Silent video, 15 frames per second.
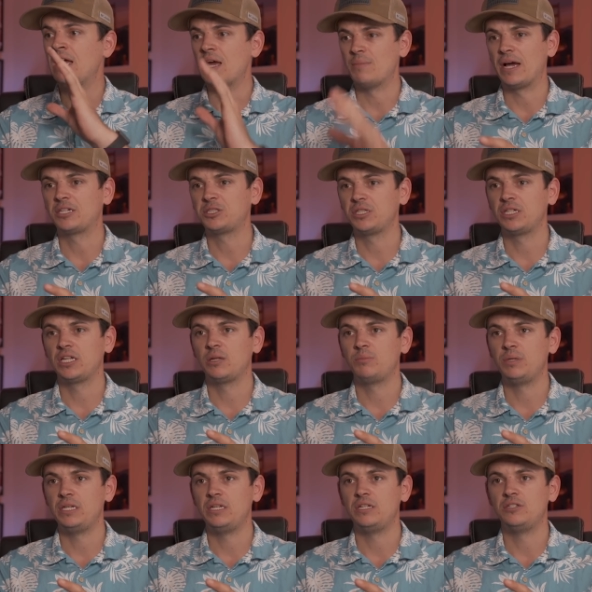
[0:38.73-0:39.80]
I'm actually gonna
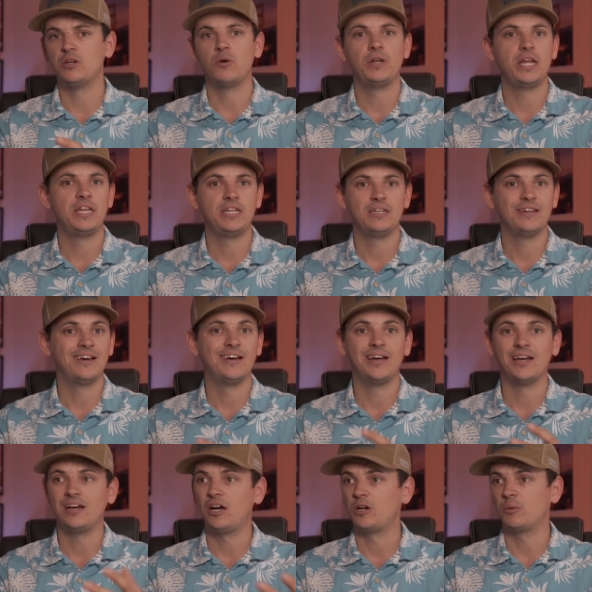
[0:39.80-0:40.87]
be donating
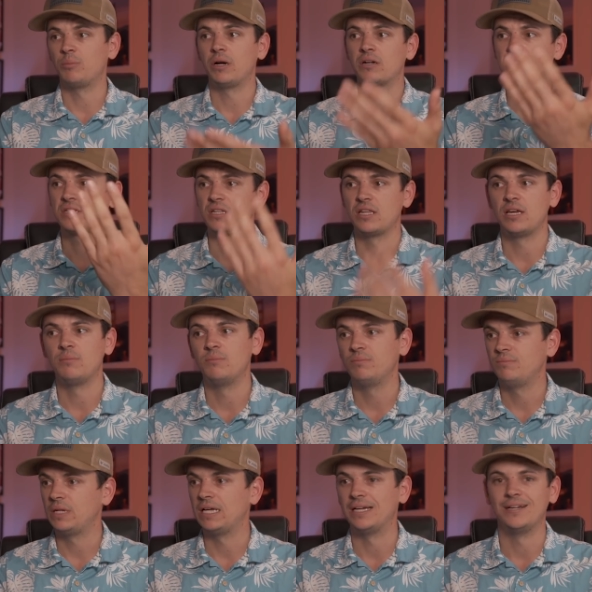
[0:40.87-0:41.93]
uh, 100 bucks to
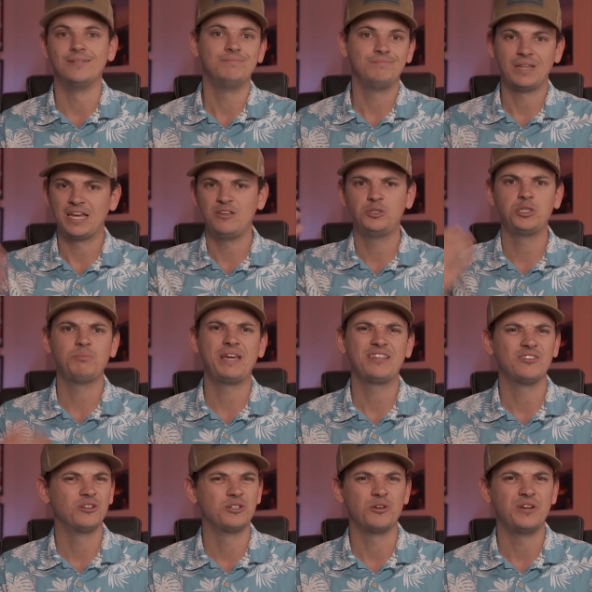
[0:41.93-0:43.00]
them. Uh, I usually make
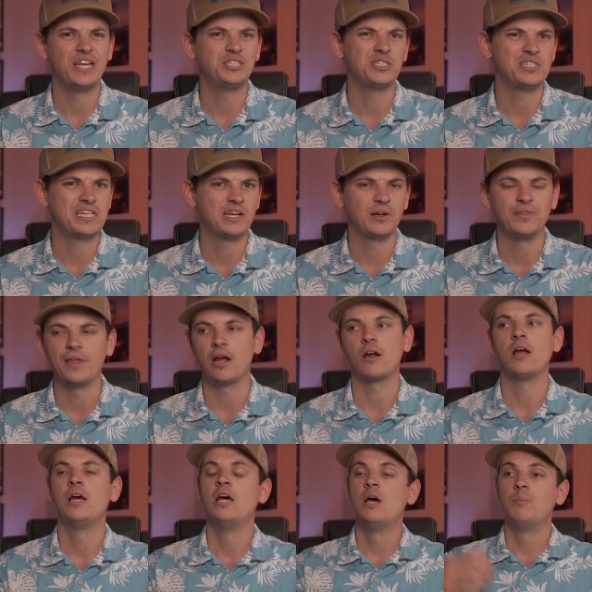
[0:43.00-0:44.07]
little donations here and
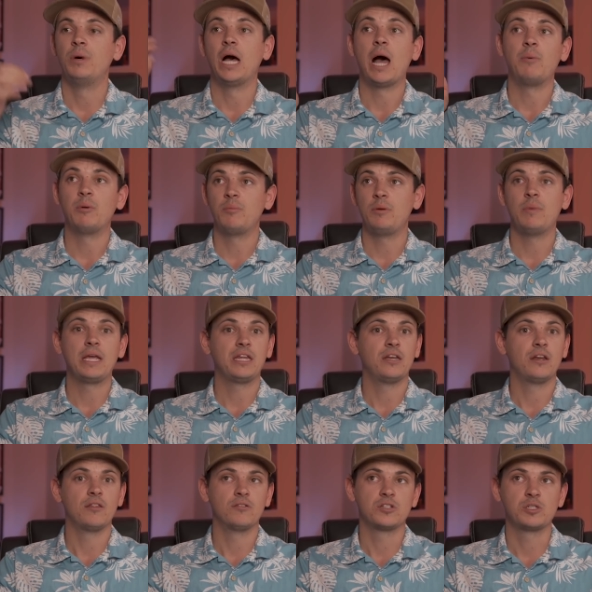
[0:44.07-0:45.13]
there, but I'm gonna be making
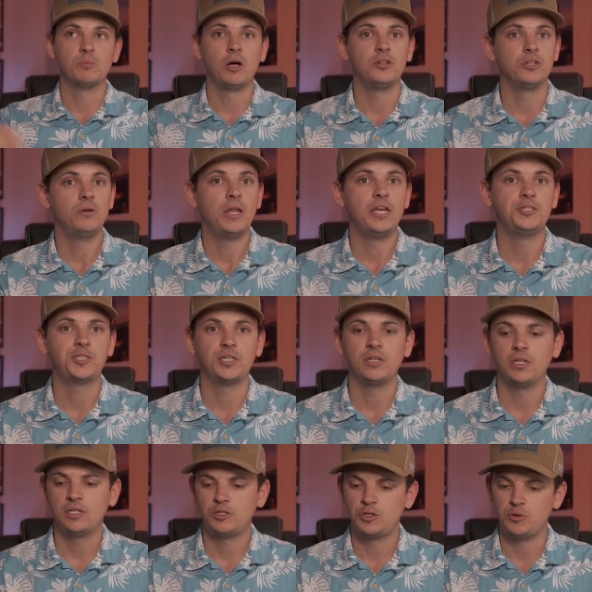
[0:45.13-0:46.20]
another small
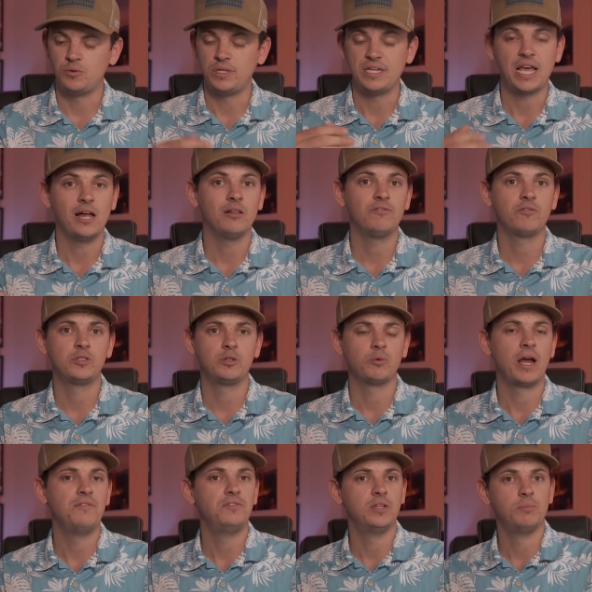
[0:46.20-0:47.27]
donation to the California
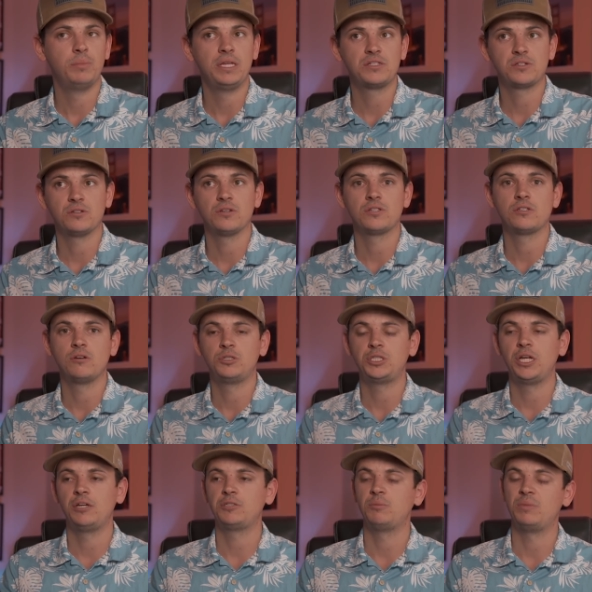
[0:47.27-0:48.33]
Rifle and Pistol
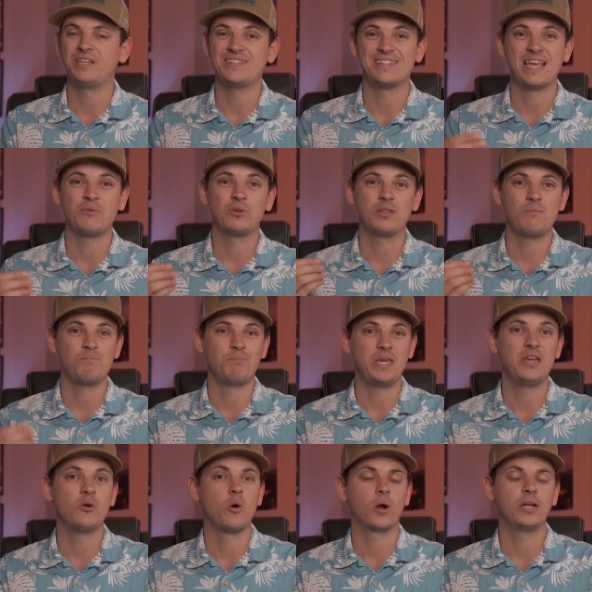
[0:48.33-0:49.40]
Association because they were the
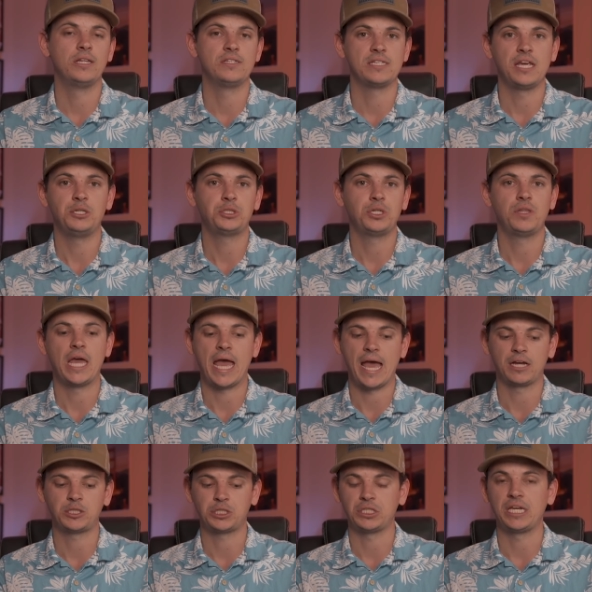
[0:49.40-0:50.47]
big organization that
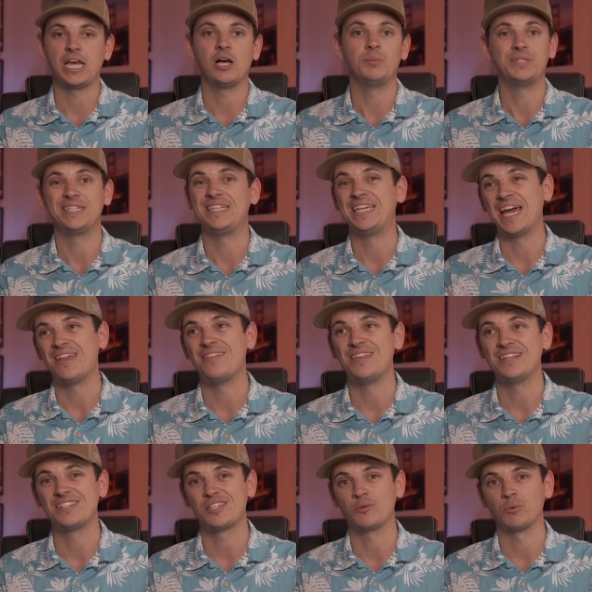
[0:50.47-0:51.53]
actually helped get
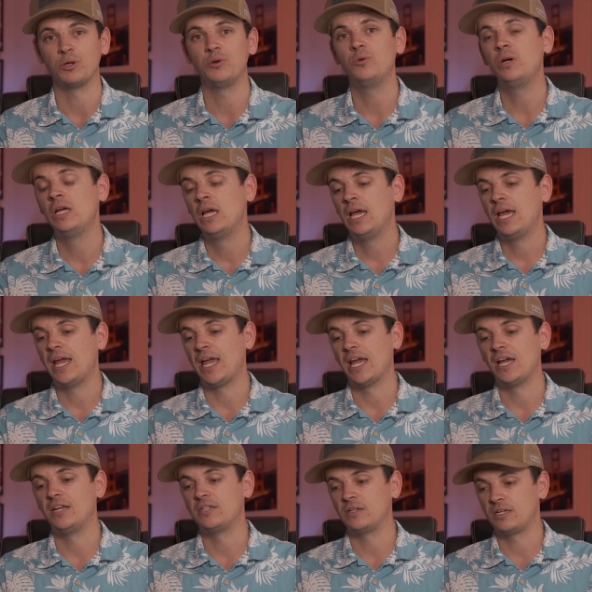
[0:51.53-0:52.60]
this through
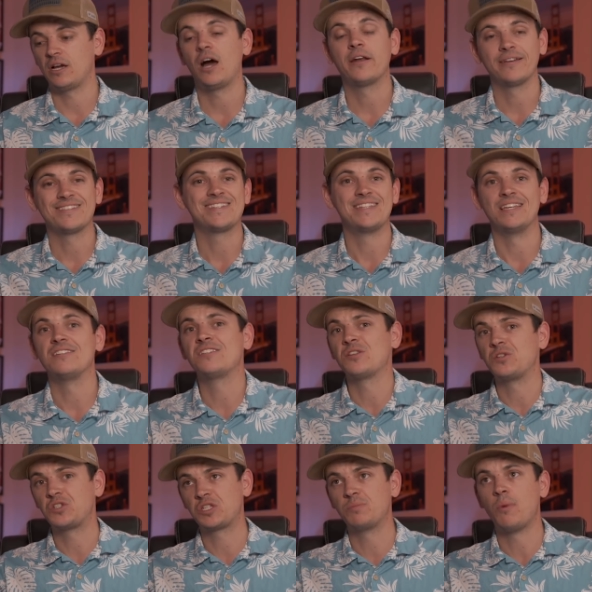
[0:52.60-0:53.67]
and got us this
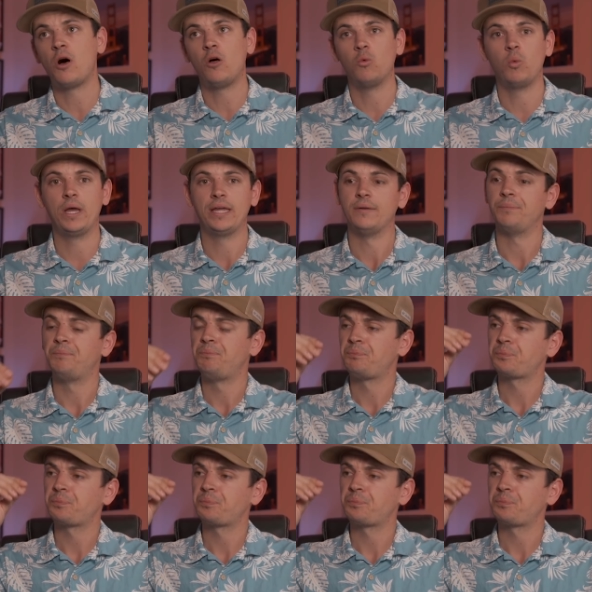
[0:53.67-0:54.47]
small win